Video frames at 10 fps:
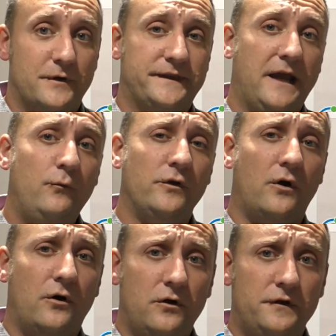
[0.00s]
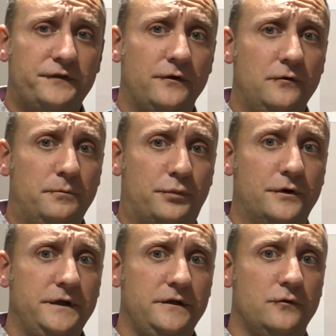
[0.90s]
but that will also
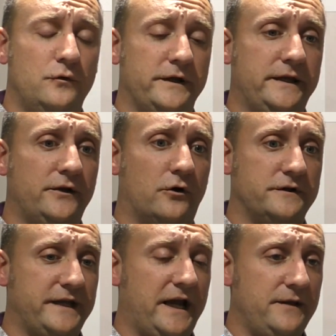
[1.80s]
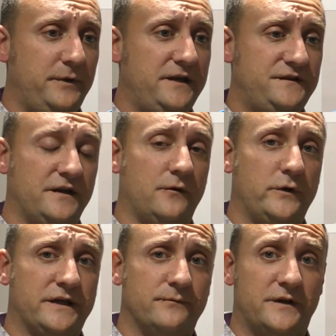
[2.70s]
put you in our database so that
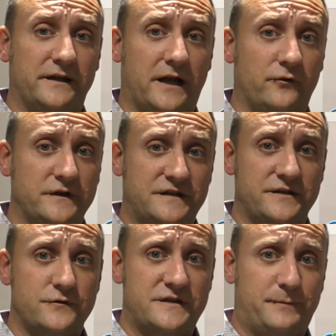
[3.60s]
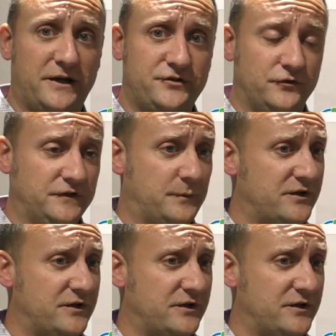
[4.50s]
we can not only send you specials,